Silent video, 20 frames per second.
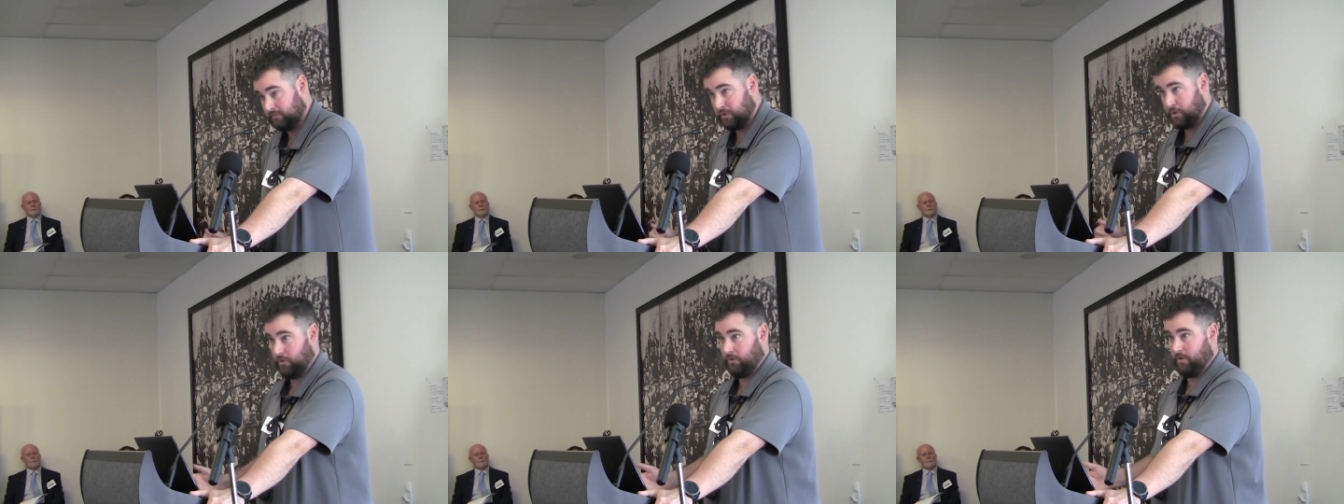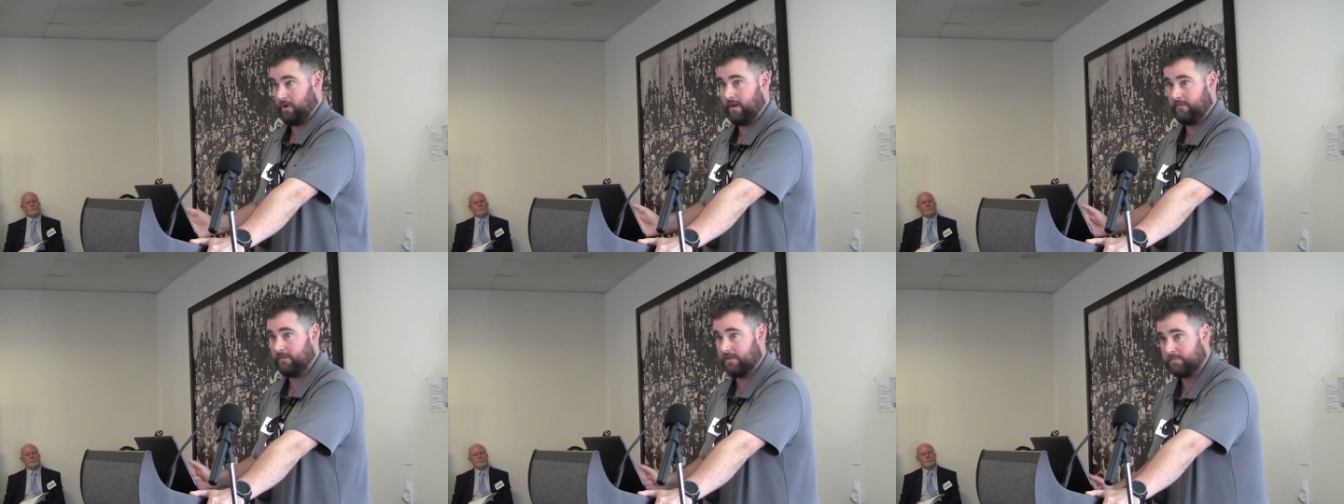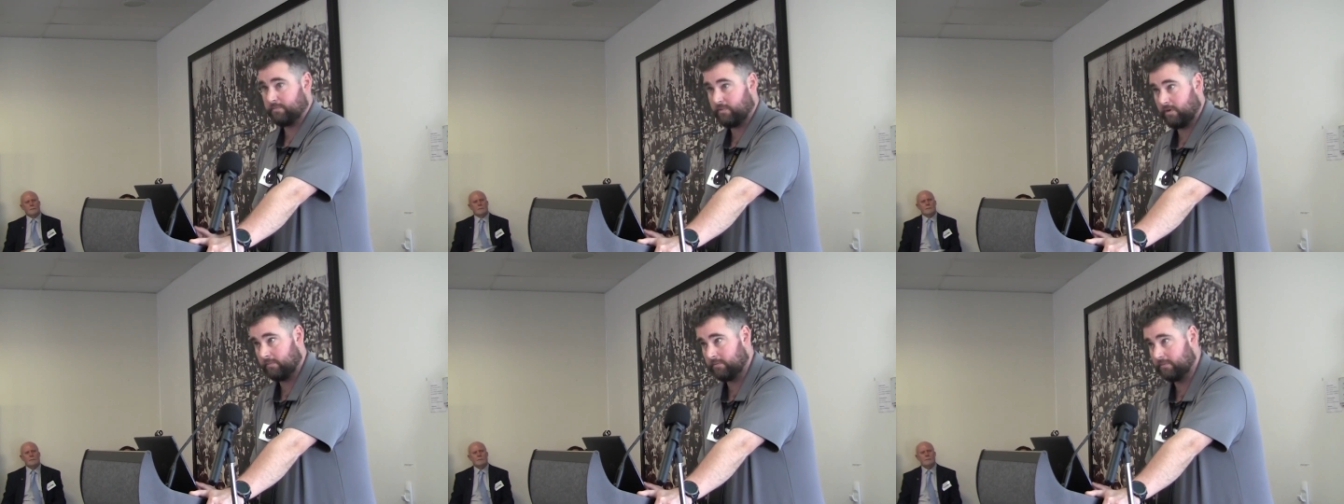Do you have
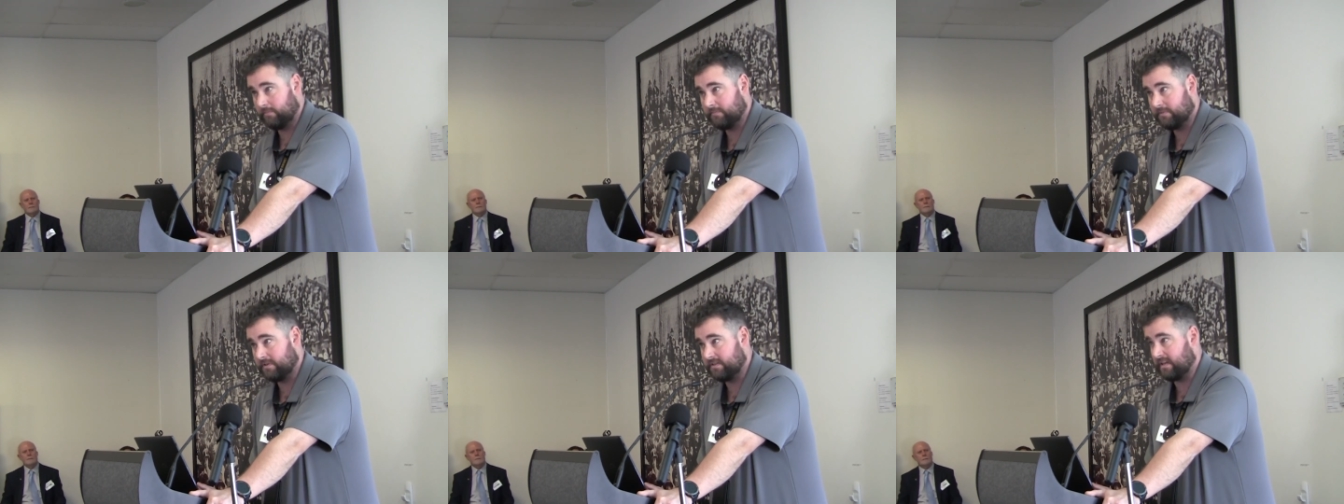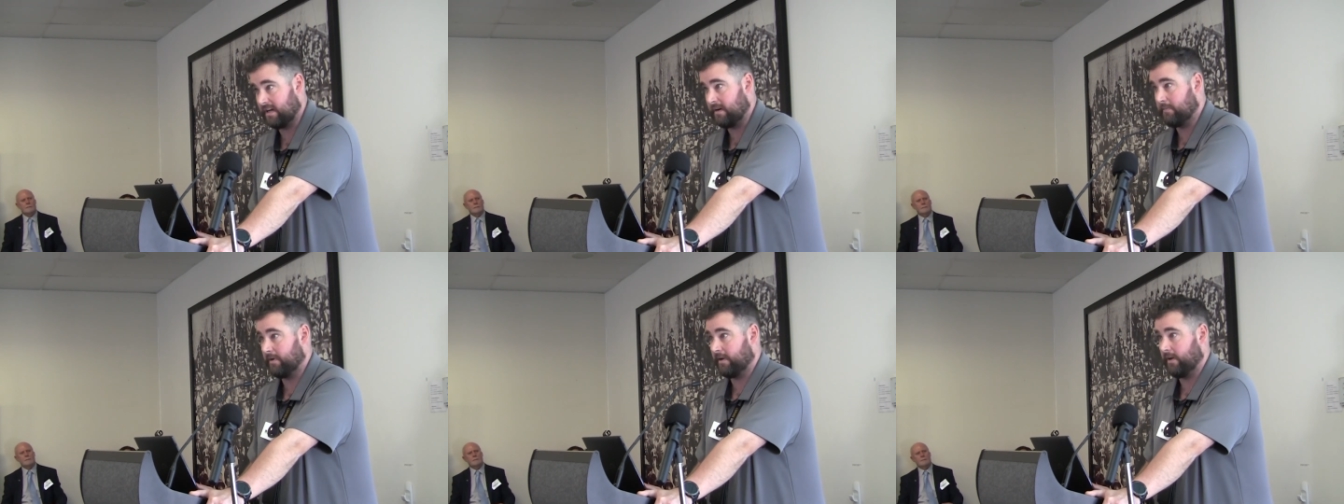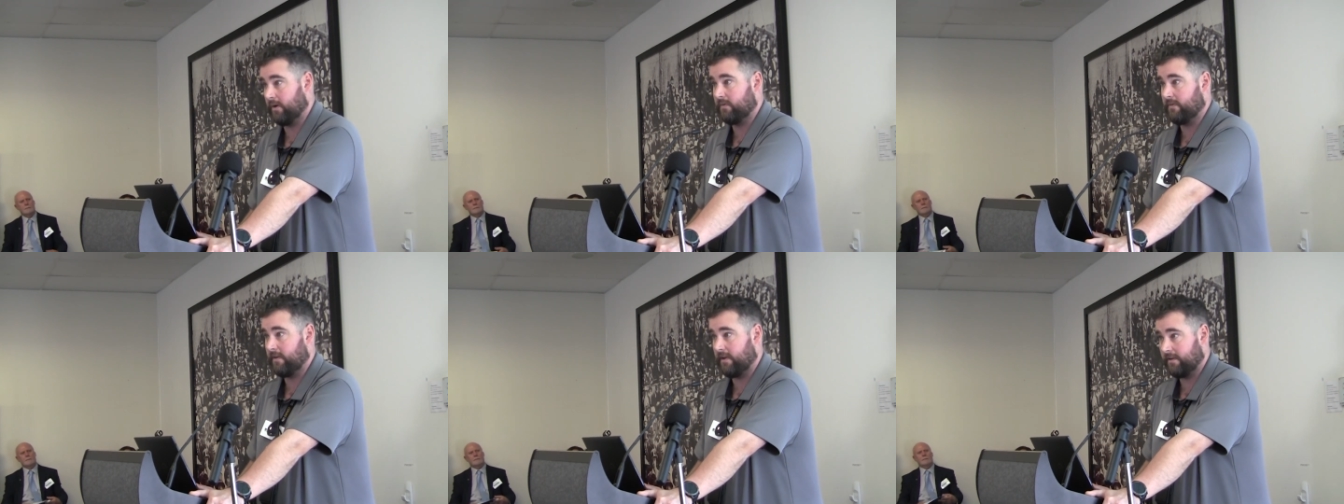this problem? Does
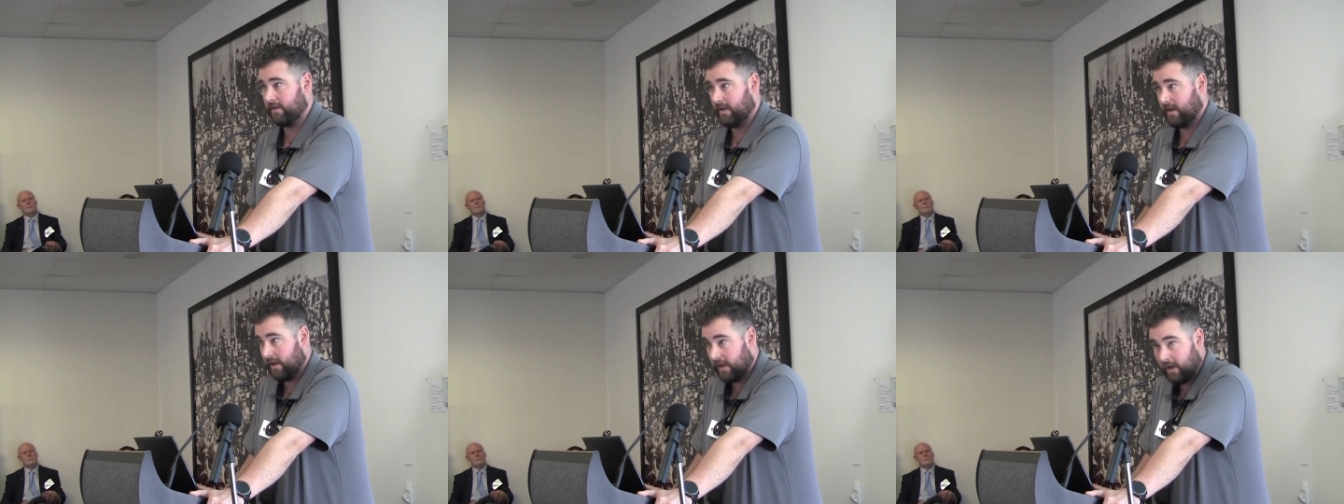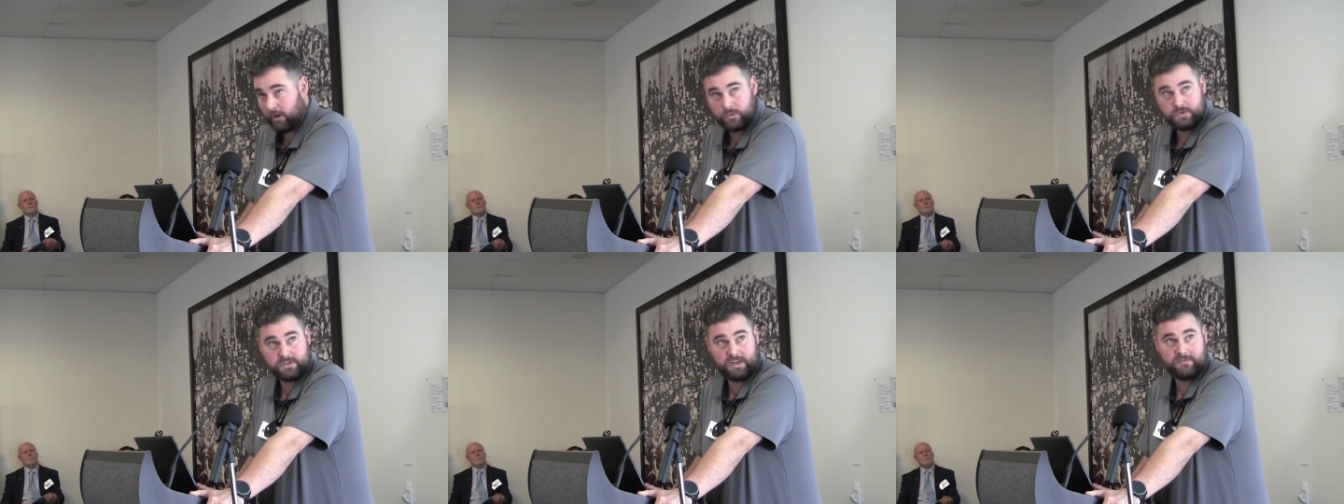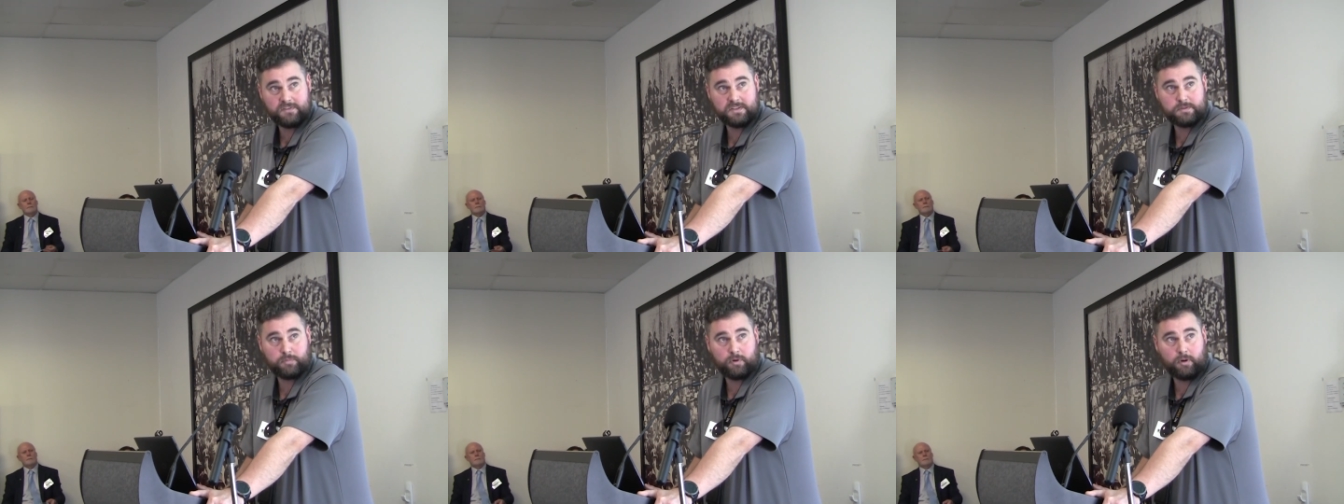anybody else have,
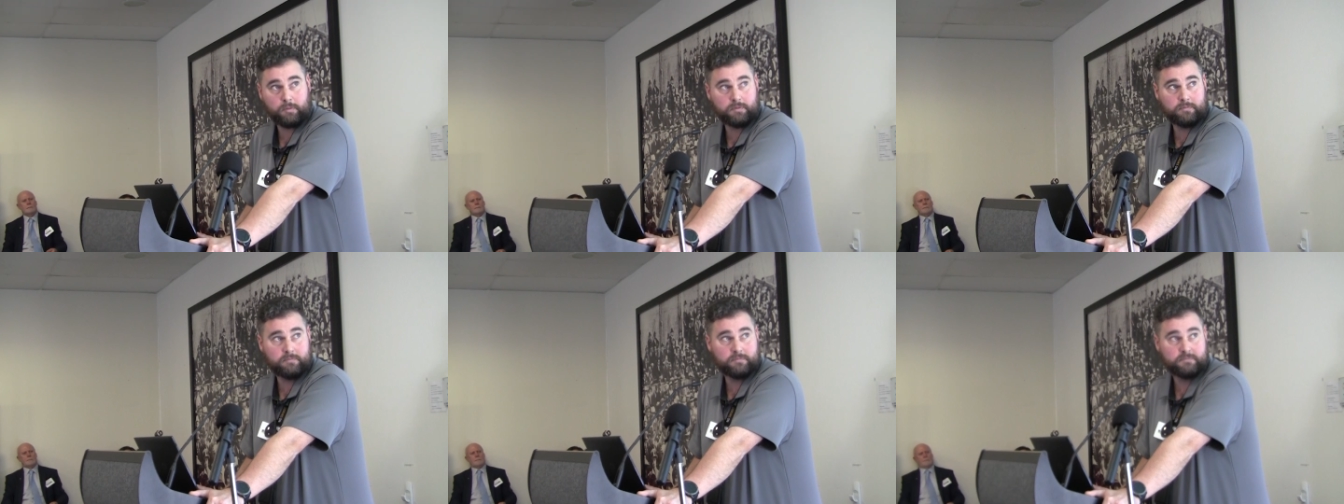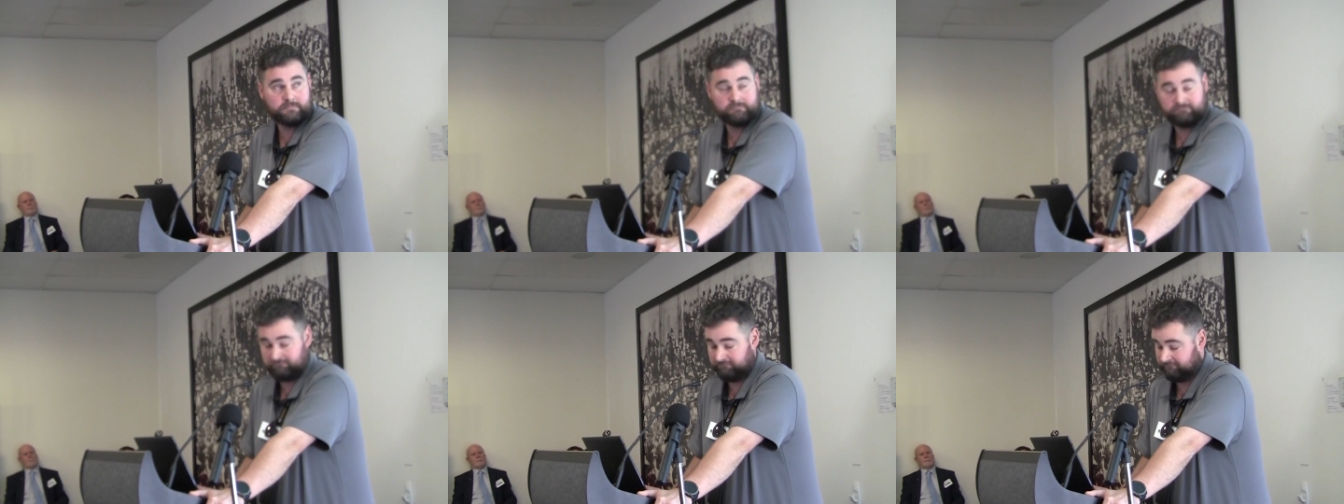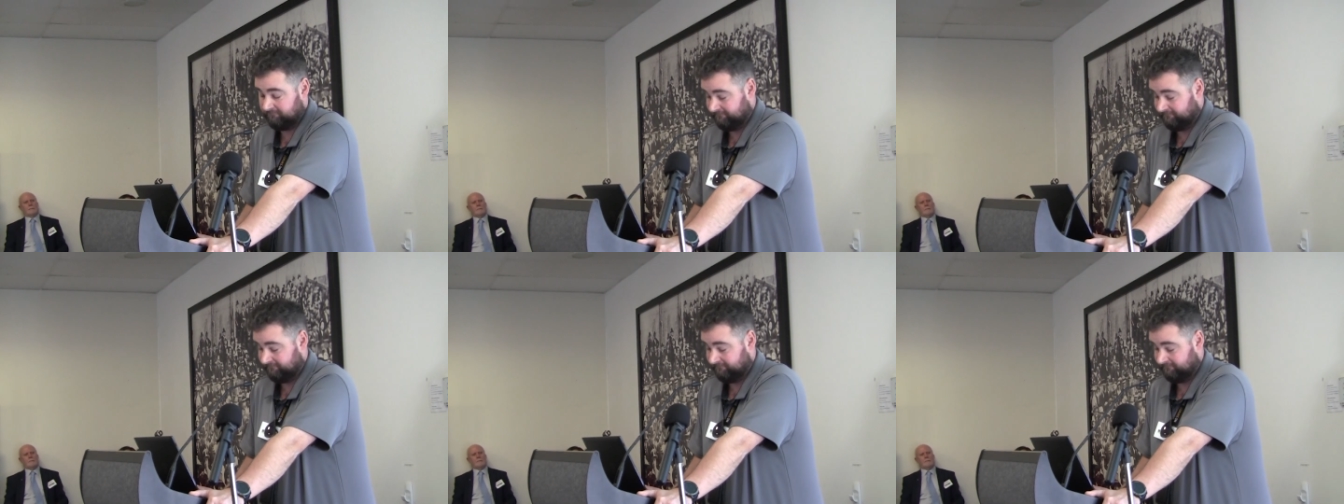this problem?